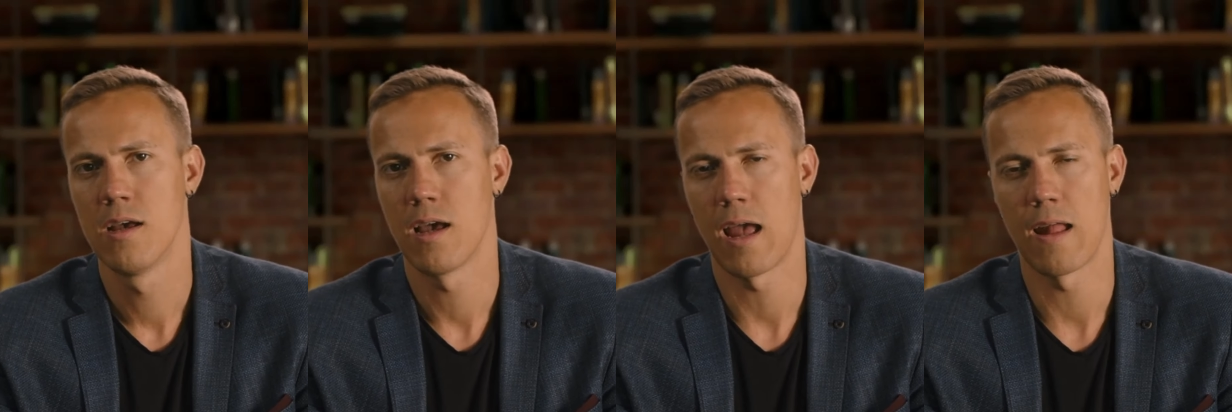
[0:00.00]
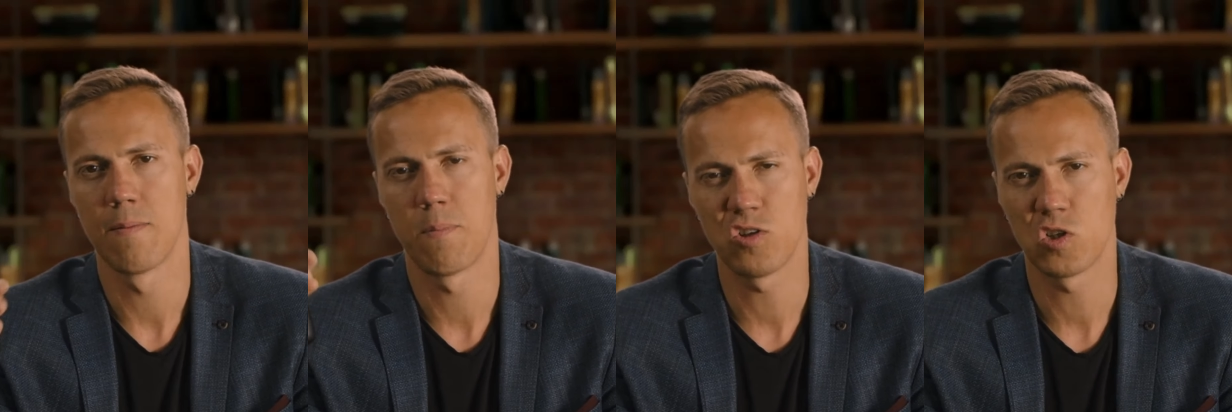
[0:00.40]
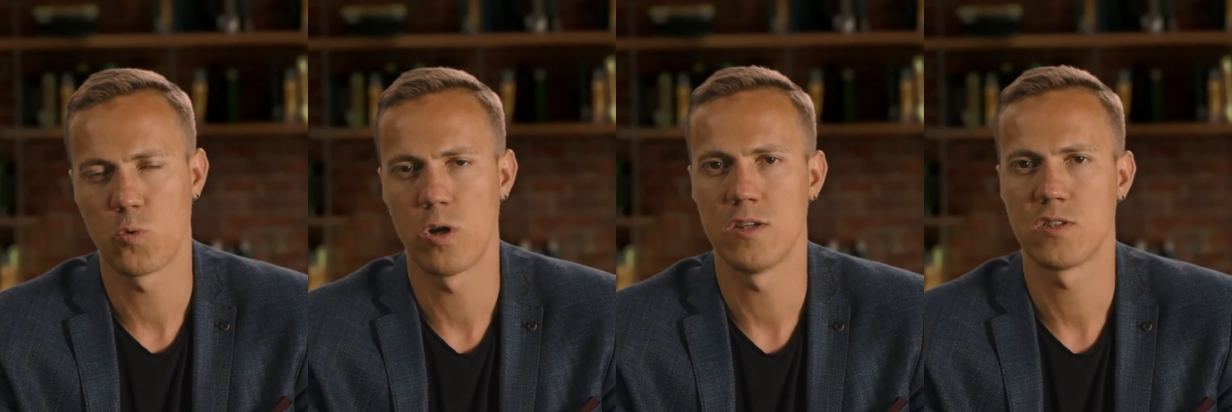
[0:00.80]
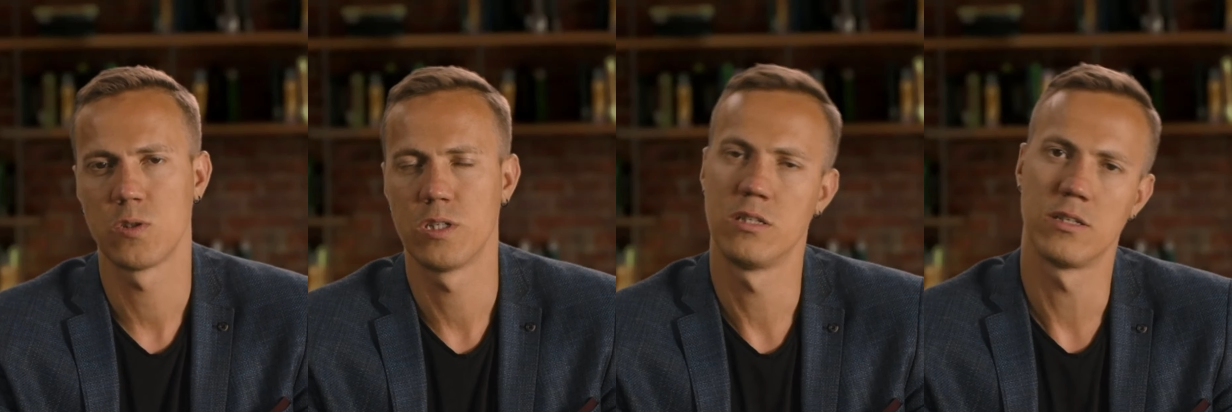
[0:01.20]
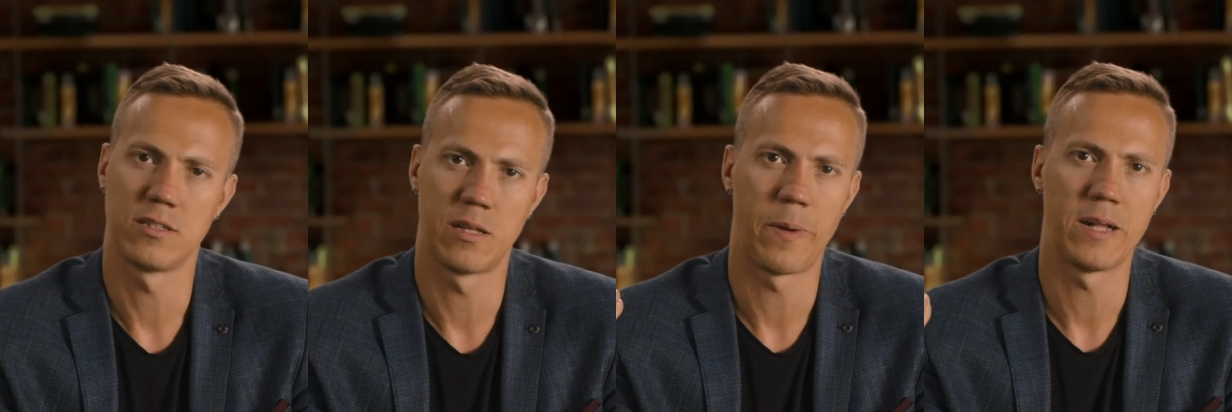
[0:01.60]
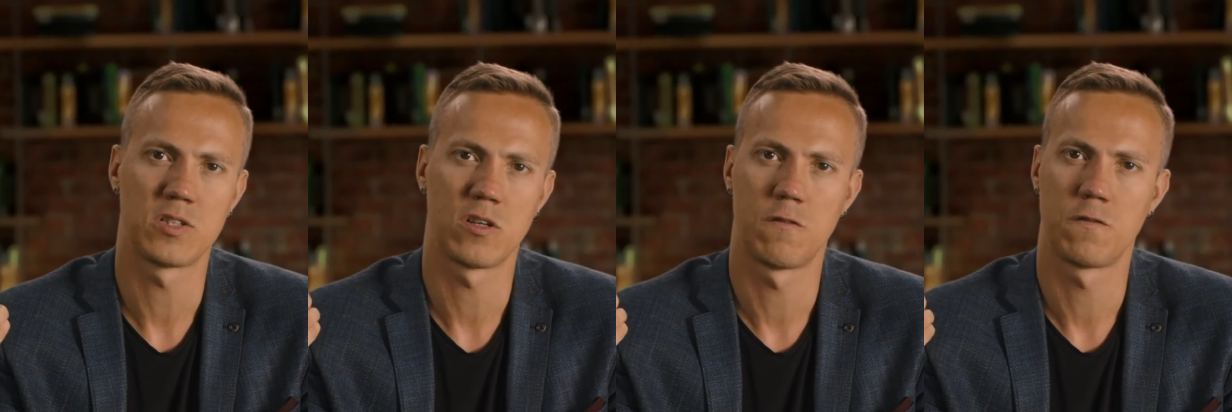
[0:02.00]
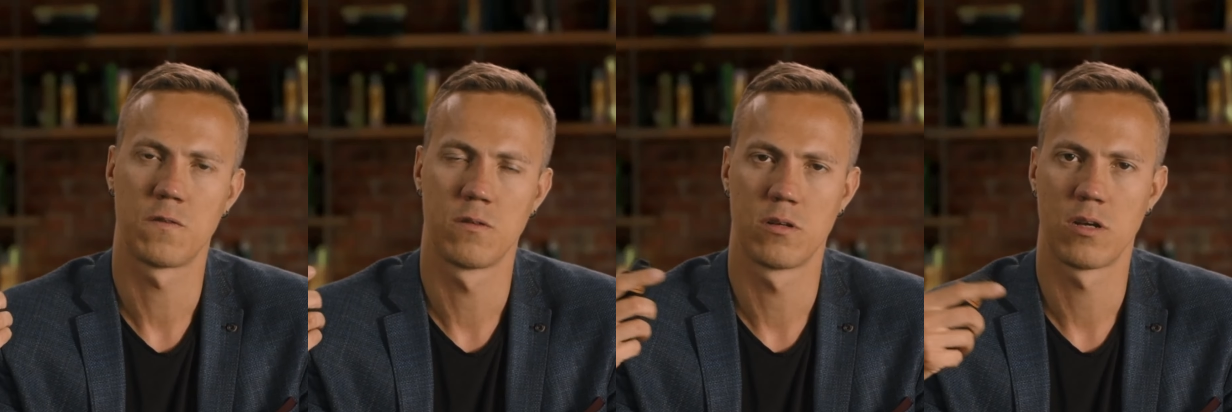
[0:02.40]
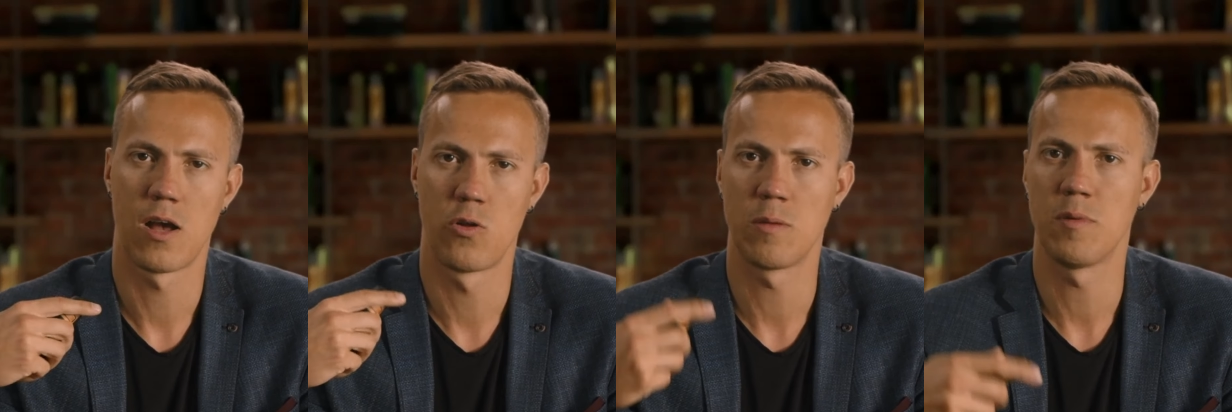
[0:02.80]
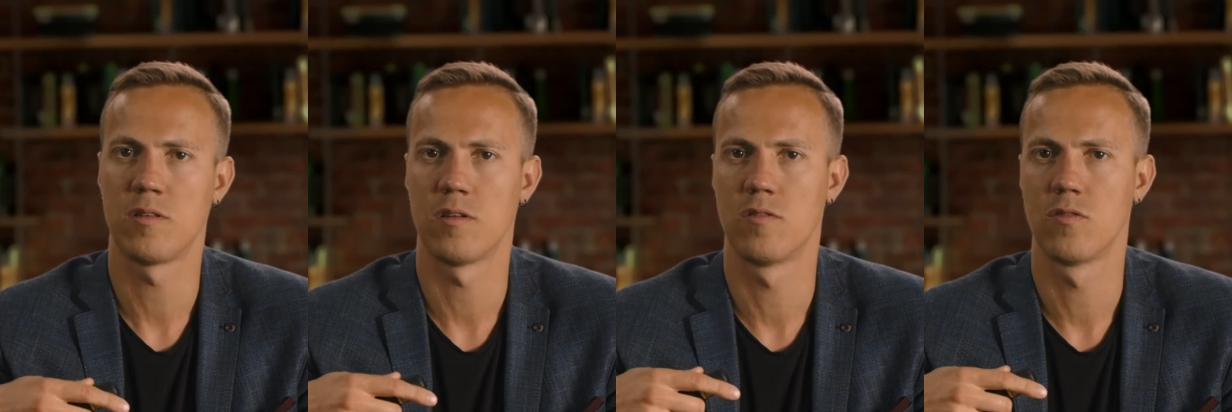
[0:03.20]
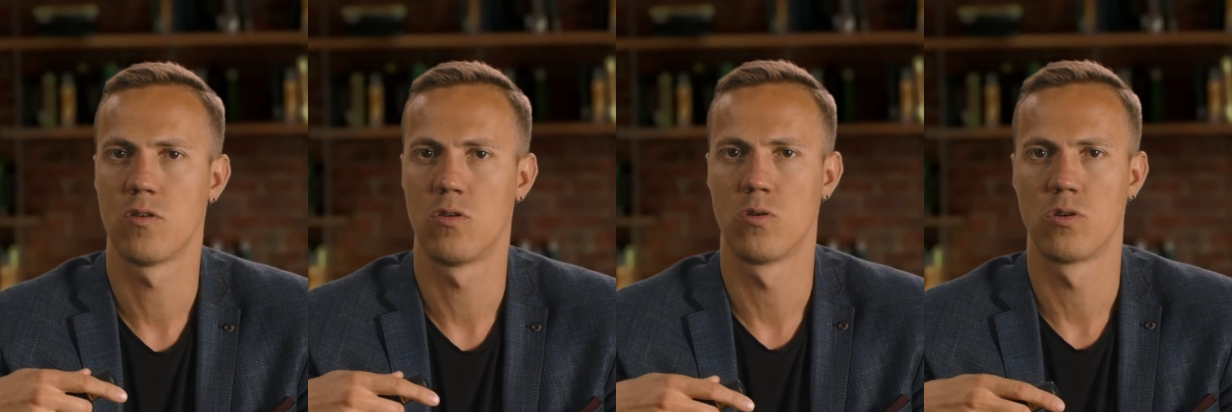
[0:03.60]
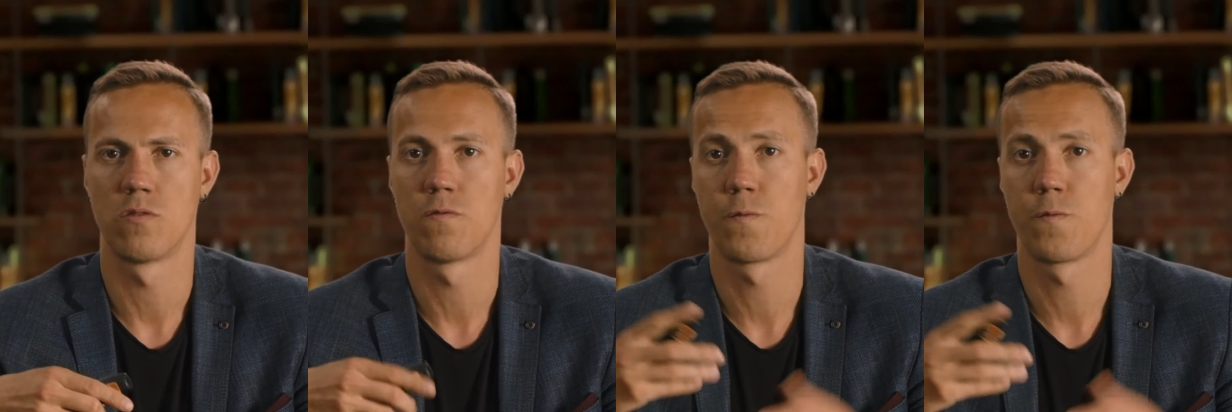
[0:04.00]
and budget-wise, it depends of how limited or